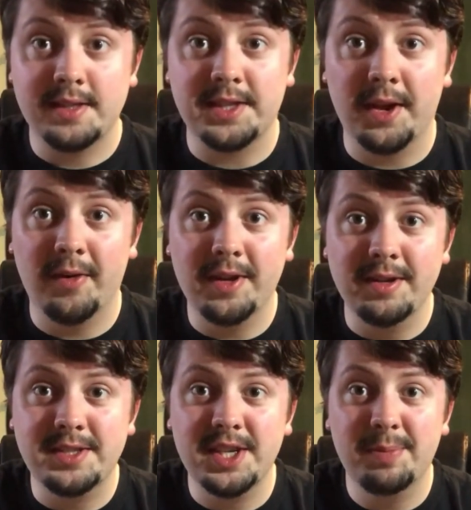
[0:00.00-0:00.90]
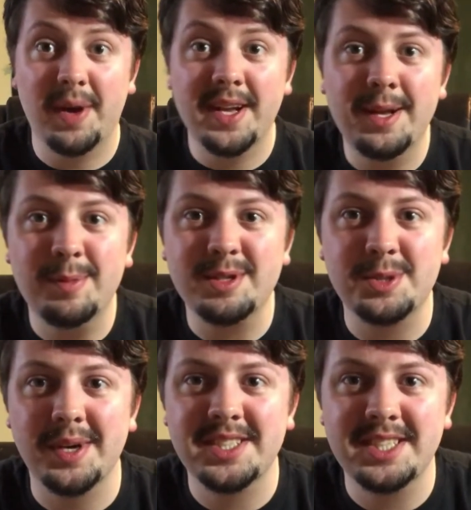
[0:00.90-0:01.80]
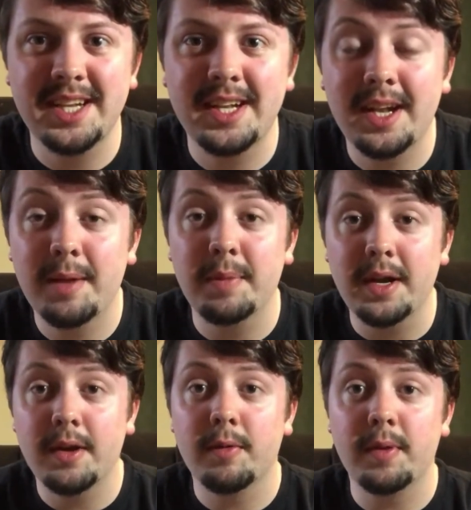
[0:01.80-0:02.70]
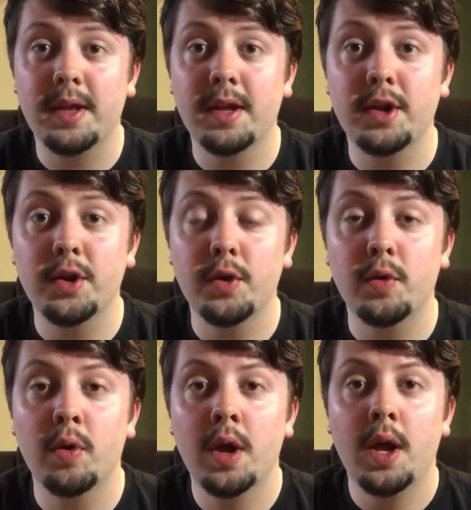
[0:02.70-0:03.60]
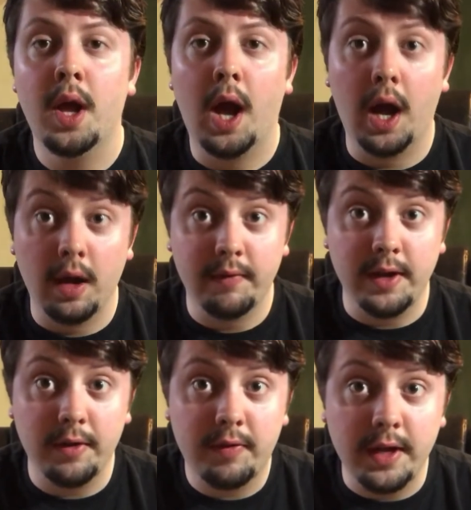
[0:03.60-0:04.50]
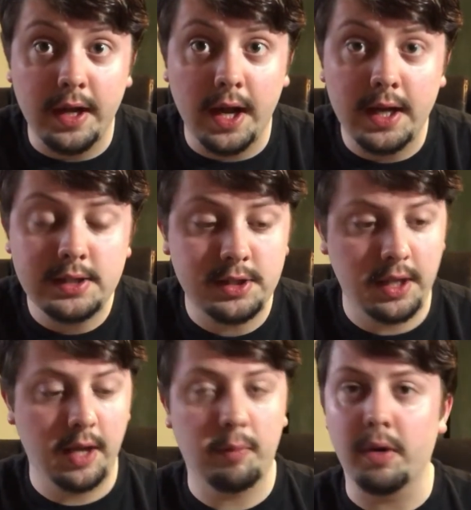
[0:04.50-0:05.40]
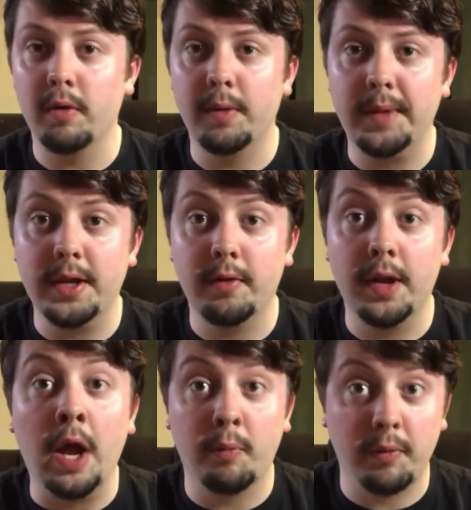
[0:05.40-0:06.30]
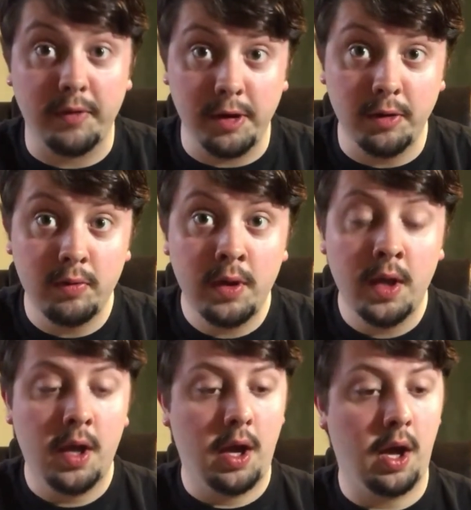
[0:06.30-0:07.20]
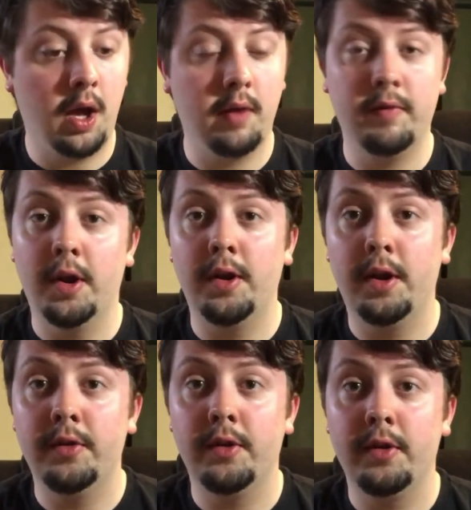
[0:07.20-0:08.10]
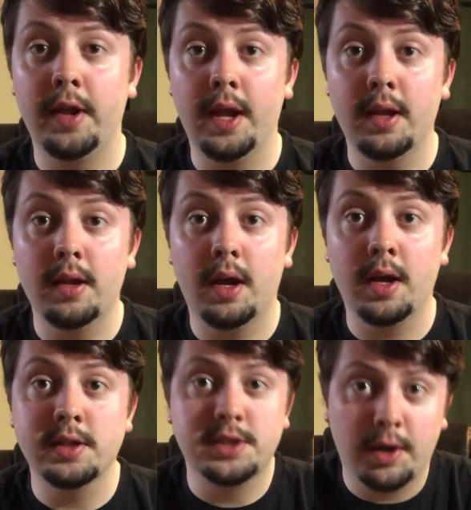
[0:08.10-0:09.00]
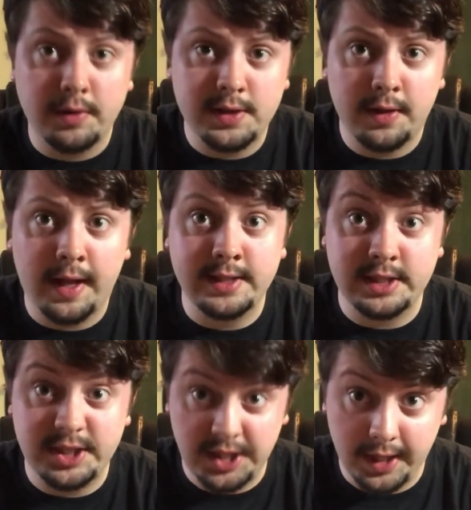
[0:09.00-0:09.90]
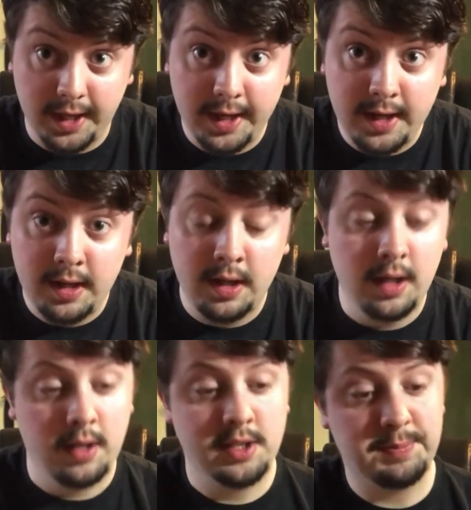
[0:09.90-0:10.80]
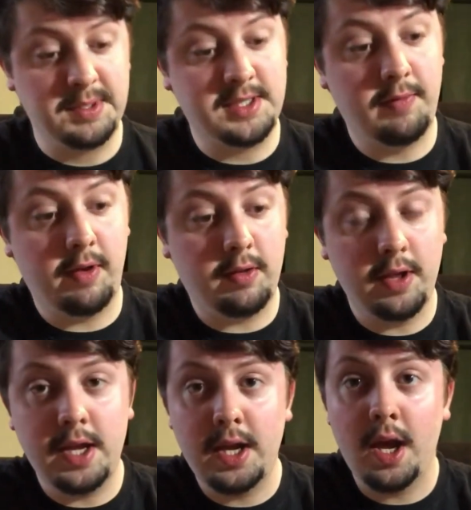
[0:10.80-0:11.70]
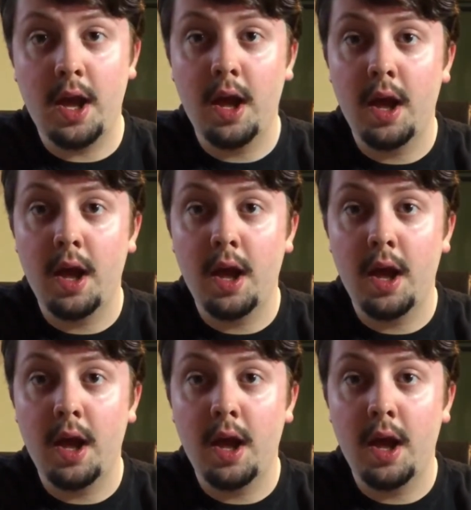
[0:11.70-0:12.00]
How's it going, YouTube? My name is Weston, and I'm here with a new video for you guys. Today we're going to be doing a review of none other than Star Wars: The Last Jedi, specifically